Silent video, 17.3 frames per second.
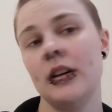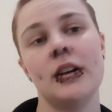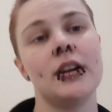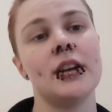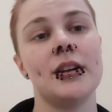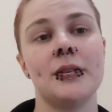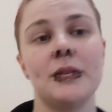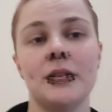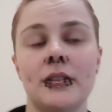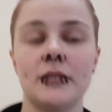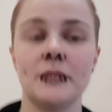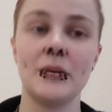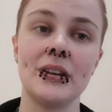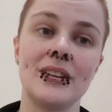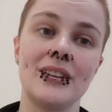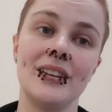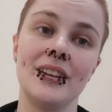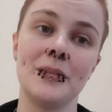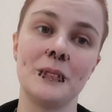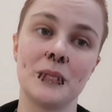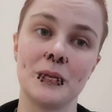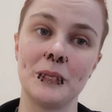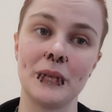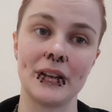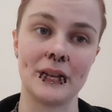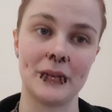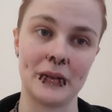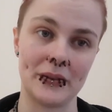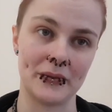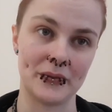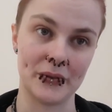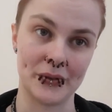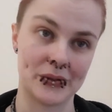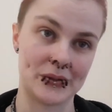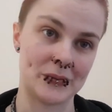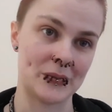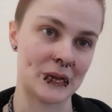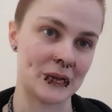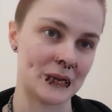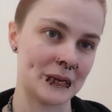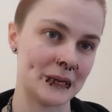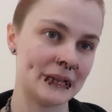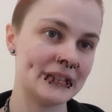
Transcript: and mentally preparing for tomorrow.